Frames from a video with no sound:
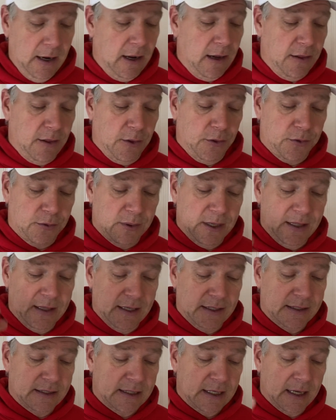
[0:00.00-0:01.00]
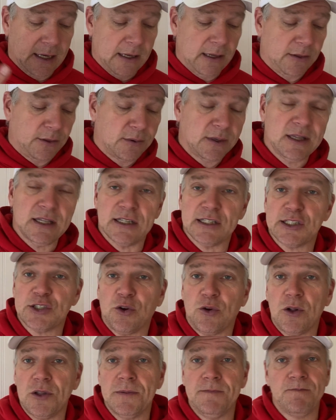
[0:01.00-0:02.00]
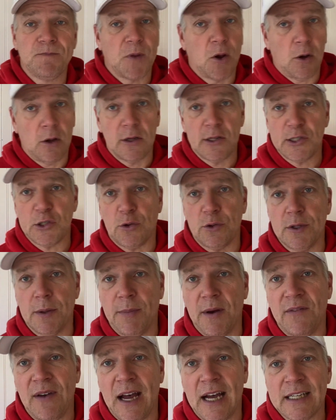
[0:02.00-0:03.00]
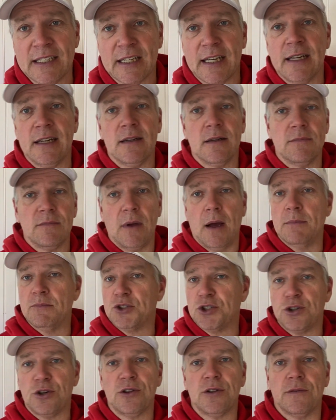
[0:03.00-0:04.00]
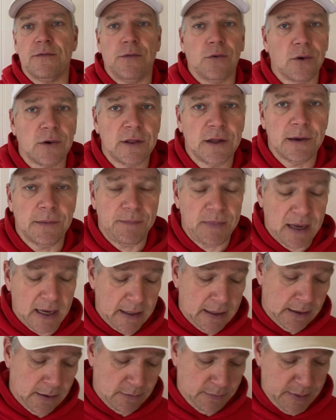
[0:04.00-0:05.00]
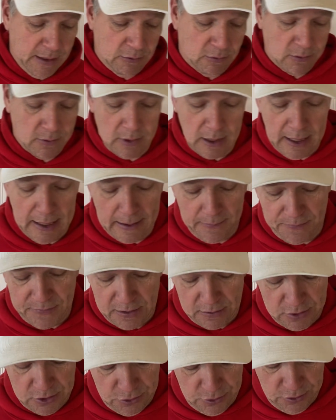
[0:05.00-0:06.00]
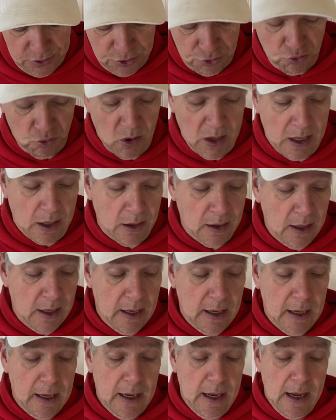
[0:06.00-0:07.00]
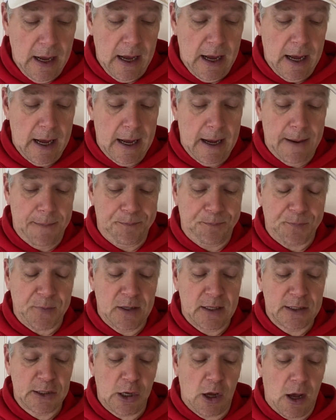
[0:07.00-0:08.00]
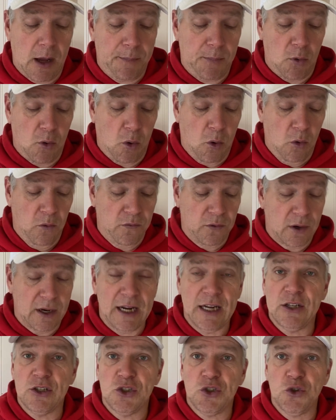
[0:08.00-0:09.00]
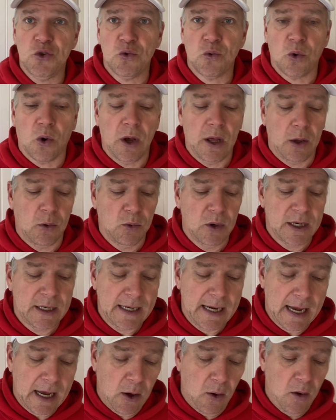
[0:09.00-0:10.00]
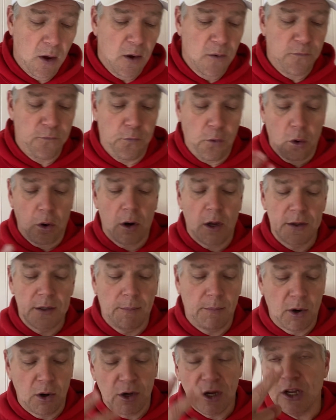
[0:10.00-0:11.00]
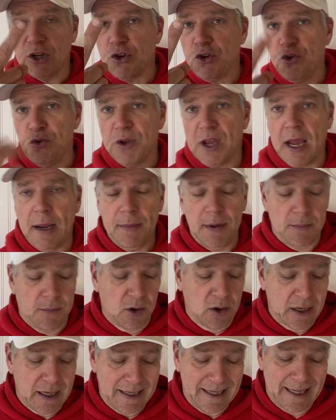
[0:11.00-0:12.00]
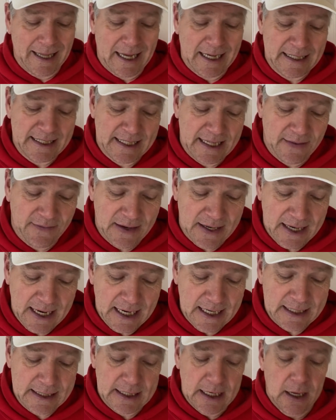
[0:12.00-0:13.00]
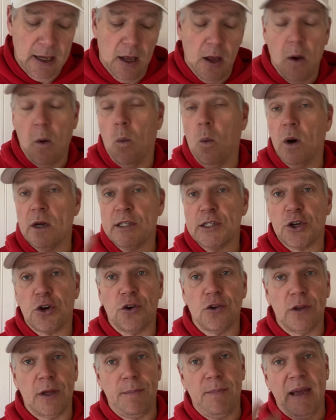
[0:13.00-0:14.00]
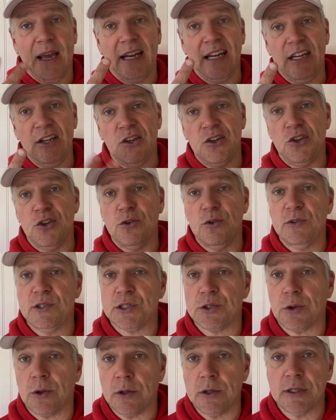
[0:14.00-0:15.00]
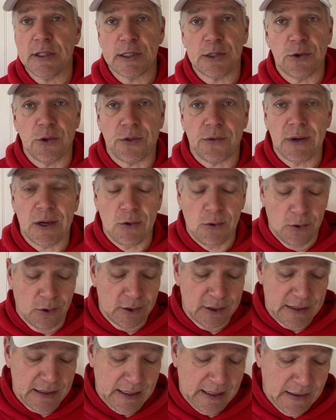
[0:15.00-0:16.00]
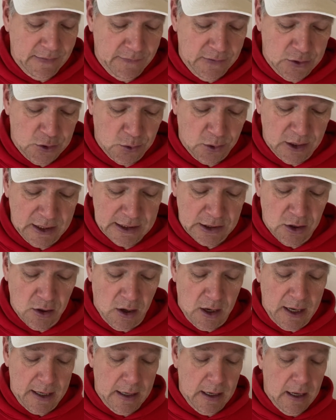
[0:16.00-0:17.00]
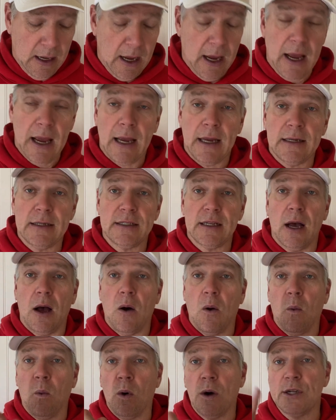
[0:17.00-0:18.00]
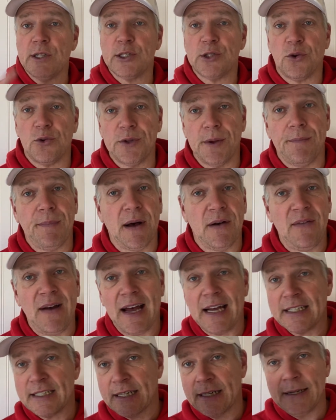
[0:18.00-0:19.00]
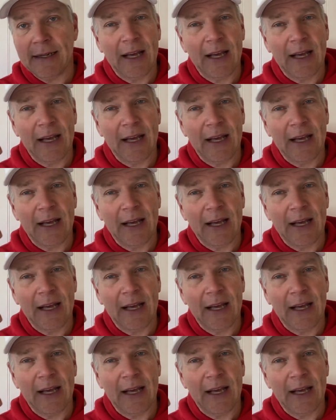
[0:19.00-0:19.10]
the three that, uh, three that sold, all sold above asking, and I'm sure the four that are pending will be right up there too as well. Um, let's hop over into Royalwood now. Four on the market, two came to market in the last seven days. One's currently pending, two sold, so three quarters of the inventory is gone, and uh, one sold above asking,